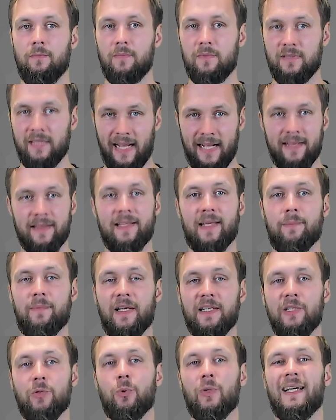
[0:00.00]
Tell them
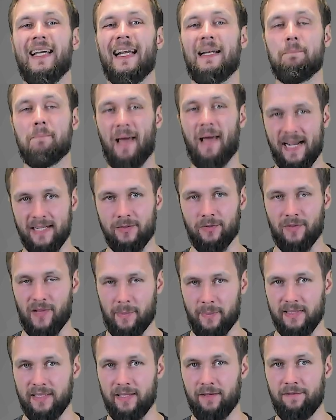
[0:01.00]
that you will get back to them
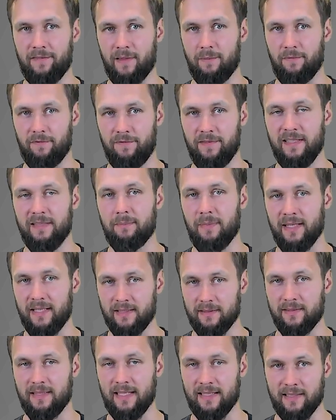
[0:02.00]
and give them feedback
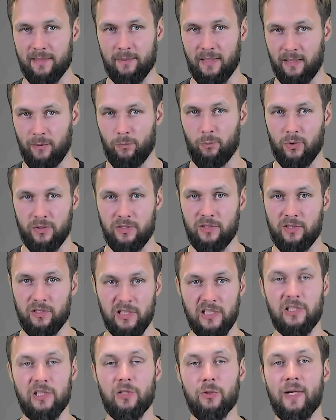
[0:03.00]
and tell them like, what
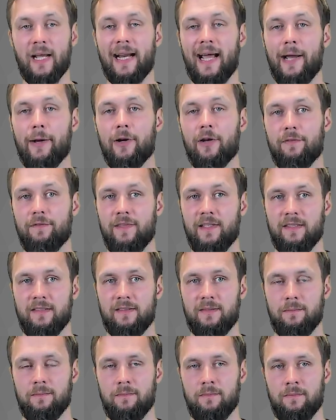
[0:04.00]
did you get out of
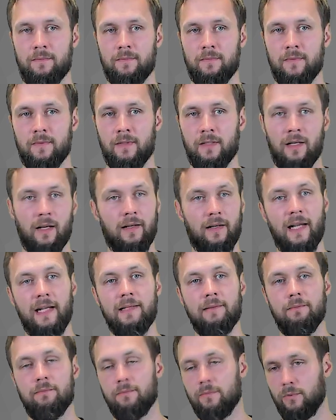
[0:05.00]
this? And
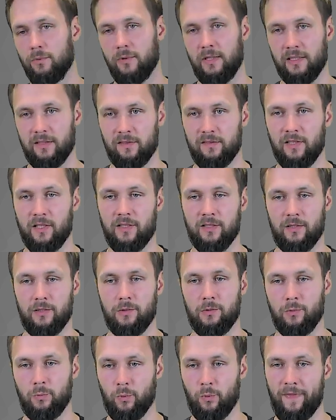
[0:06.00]
then get started
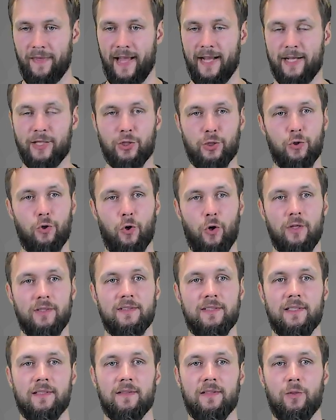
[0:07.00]
with the actual
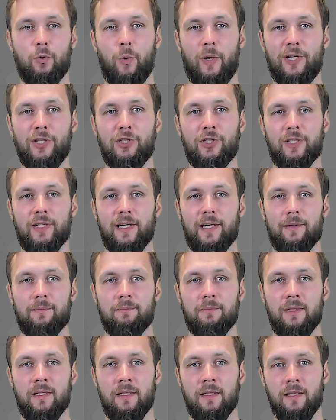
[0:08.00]
content, the questionnaire.
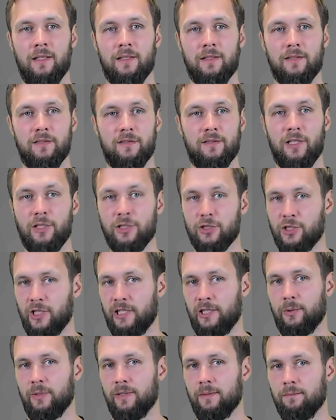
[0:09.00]
Start
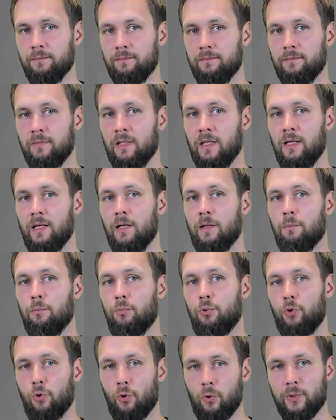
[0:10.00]
general,
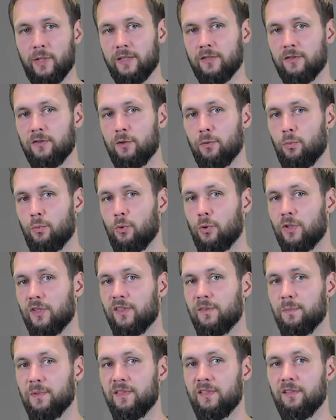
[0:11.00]
progress to more
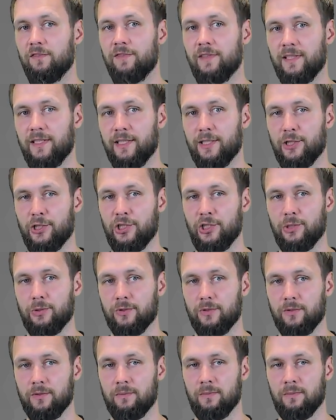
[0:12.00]
specific issues.